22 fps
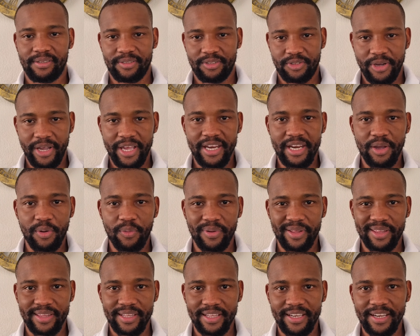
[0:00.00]
trading
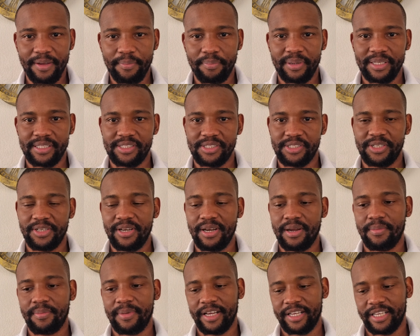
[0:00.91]
within a
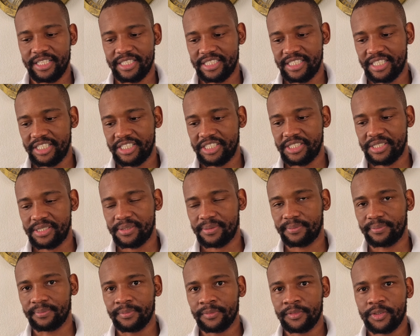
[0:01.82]
particular market session.
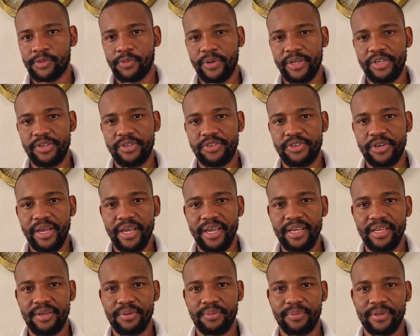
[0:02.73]
When you
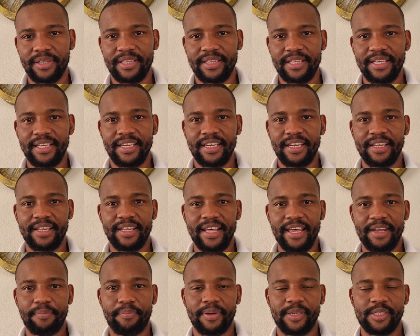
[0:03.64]
trade within
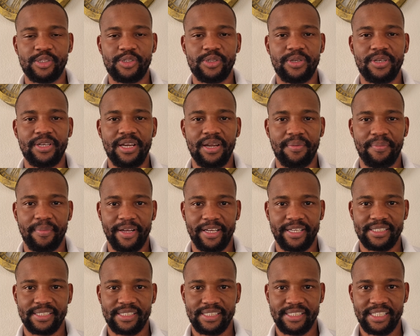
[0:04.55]
that particular
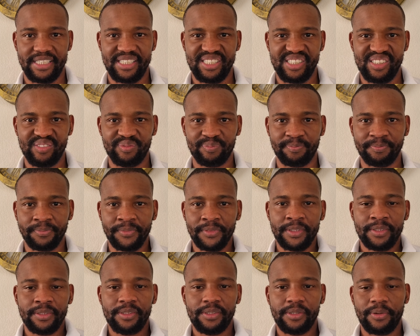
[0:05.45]
market session,
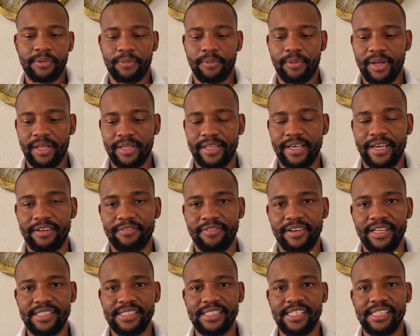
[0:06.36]
the
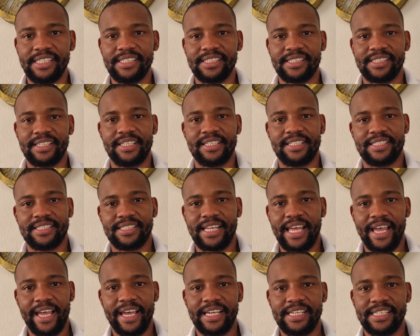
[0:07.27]
advantages is,
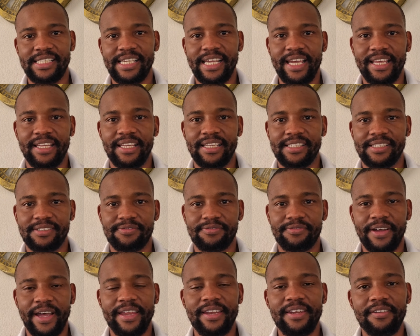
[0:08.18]
like I said, is
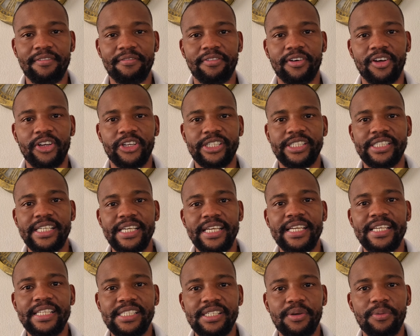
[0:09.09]
finding
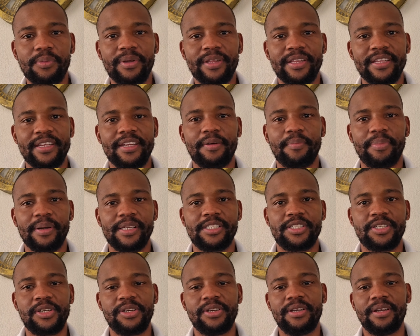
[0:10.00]
volatility within a
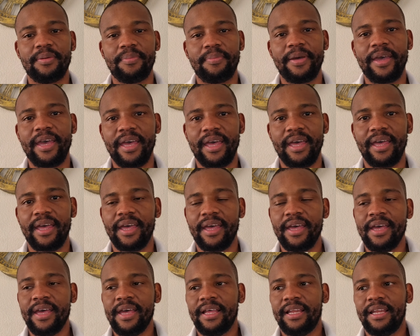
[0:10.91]
particular pair.
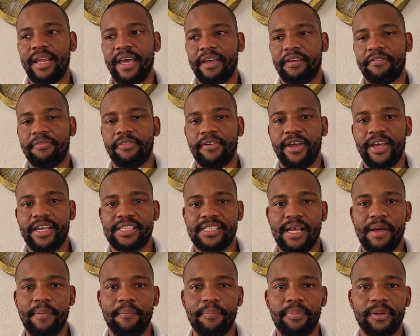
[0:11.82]
Like for
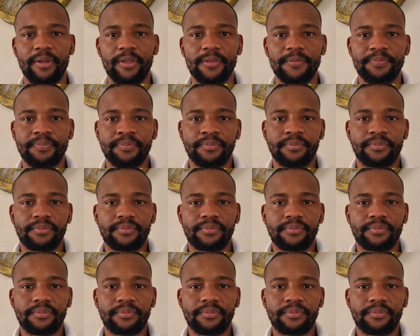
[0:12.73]
example,